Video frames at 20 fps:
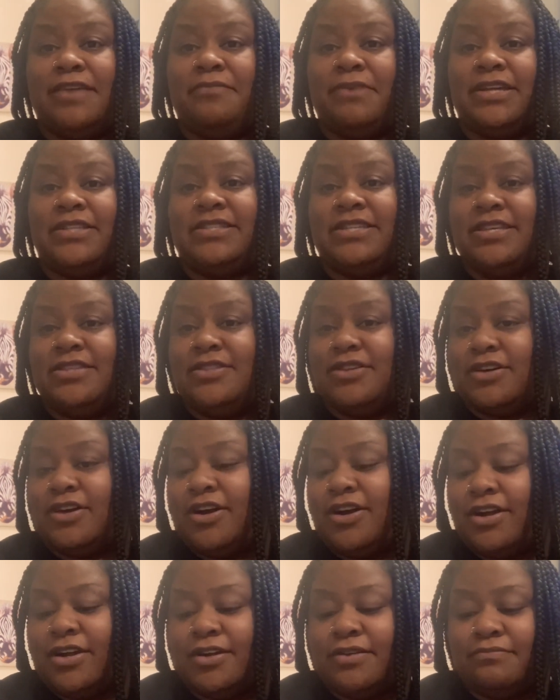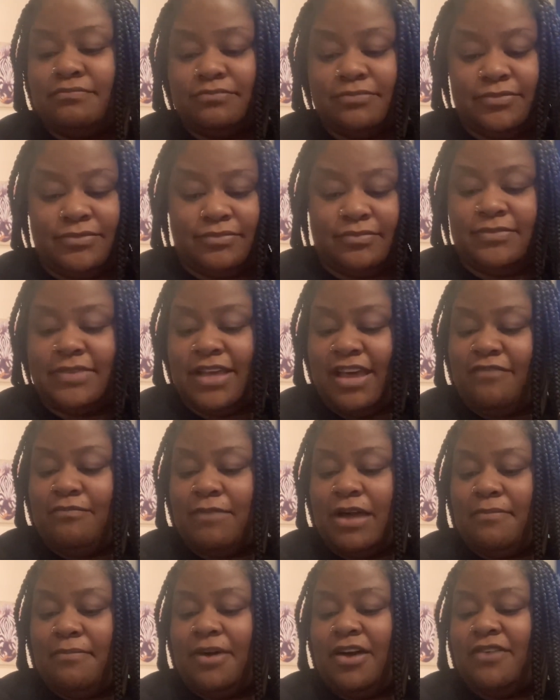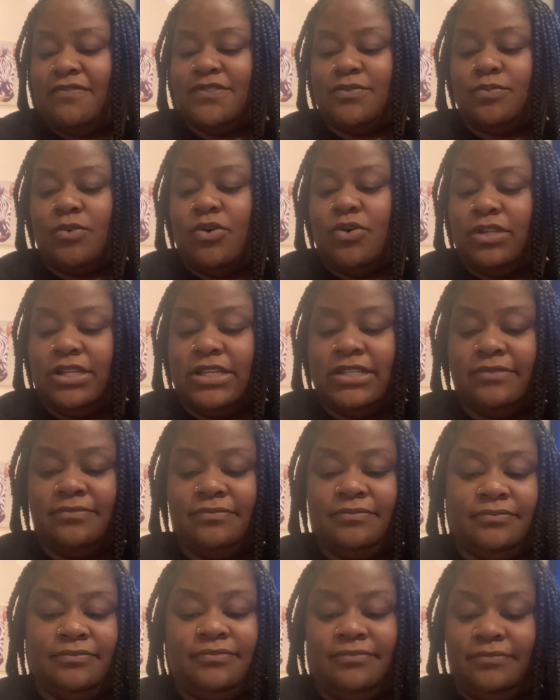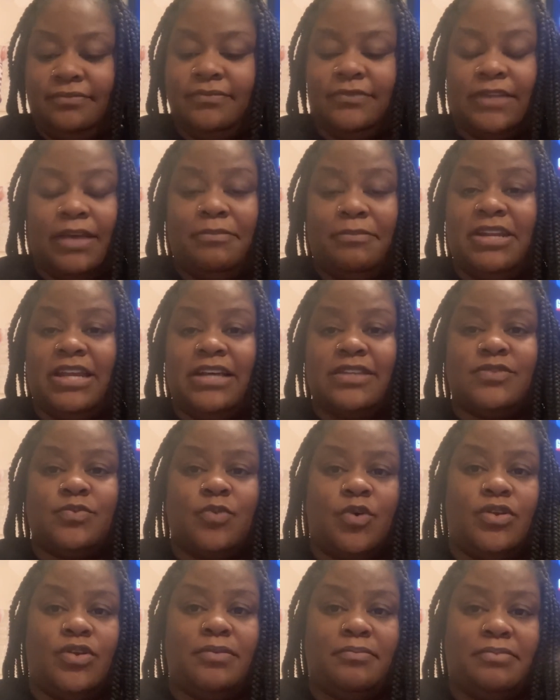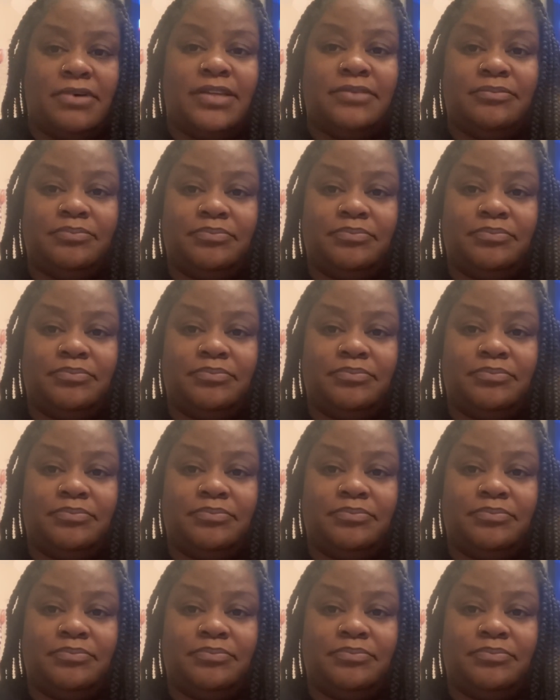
My teeth are have my mouth swollen. I mean, not swollen, but